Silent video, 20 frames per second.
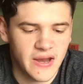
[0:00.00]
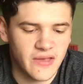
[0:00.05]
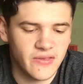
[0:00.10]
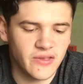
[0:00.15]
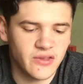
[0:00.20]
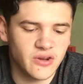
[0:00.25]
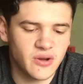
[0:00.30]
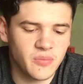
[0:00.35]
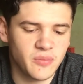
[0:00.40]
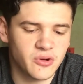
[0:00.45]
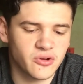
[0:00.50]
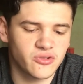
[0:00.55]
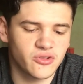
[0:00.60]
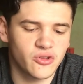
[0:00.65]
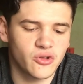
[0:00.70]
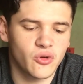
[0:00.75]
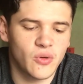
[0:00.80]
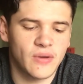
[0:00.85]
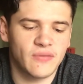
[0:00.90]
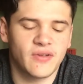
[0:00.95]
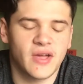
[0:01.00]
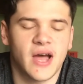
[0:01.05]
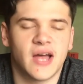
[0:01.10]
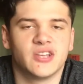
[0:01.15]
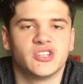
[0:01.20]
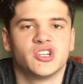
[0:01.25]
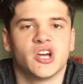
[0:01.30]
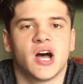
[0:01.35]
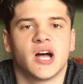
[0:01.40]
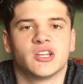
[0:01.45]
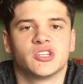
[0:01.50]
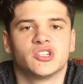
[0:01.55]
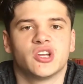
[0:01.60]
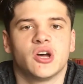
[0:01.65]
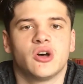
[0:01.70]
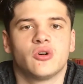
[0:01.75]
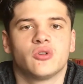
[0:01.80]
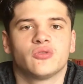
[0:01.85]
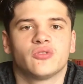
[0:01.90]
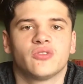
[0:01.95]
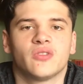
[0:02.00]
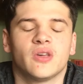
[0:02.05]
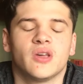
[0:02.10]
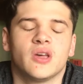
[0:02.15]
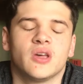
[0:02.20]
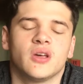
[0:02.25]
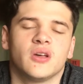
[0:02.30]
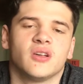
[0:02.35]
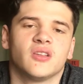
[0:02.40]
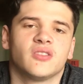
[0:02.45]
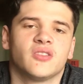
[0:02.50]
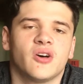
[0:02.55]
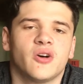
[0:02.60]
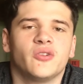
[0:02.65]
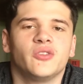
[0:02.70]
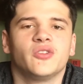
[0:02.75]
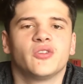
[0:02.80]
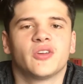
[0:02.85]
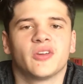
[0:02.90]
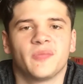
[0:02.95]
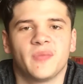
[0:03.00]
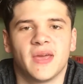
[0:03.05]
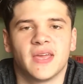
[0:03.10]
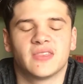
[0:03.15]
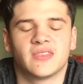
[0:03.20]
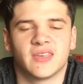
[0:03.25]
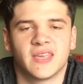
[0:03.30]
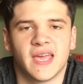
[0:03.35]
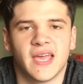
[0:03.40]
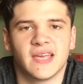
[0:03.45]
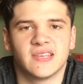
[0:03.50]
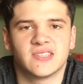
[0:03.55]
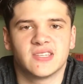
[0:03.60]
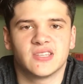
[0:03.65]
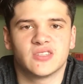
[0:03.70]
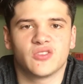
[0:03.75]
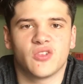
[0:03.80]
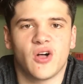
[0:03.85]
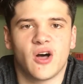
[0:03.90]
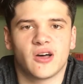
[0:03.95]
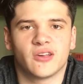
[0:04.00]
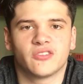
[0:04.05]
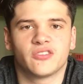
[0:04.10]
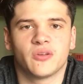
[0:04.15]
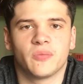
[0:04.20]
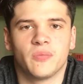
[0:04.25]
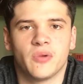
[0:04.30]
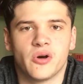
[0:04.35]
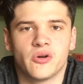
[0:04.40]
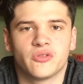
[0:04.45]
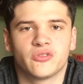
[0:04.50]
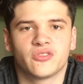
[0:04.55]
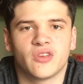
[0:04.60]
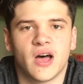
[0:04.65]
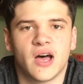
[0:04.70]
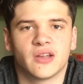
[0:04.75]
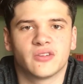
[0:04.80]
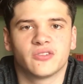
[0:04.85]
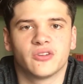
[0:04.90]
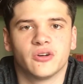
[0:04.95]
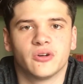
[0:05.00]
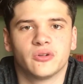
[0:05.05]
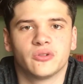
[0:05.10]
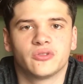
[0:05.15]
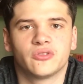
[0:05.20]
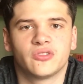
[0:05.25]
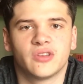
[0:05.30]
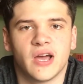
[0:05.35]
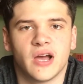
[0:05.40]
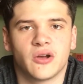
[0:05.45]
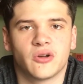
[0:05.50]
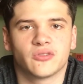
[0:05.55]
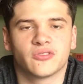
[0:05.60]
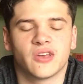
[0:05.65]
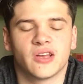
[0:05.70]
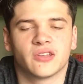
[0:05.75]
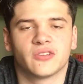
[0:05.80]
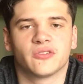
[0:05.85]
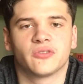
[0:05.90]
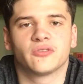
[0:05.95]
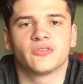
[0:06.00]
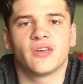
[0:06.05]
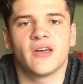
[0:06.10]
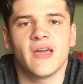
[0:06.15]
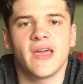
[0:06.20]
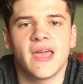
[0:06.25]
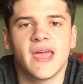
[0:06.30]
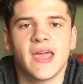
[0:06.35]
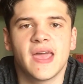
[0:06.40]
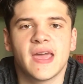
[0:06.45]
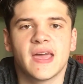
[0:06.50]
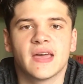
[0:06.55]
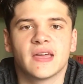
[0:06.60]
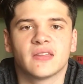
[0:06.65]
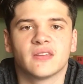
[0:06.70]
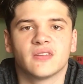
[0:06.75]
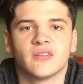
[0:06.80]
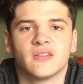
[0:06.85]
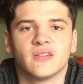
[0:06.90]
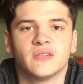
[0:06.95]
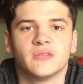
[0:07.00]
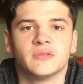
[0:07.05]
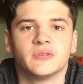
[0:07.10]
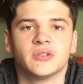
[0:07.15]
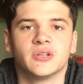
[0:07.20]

And then number 2, I've got John Jones. Though you can make the case he's lost to both Thiago Santos, and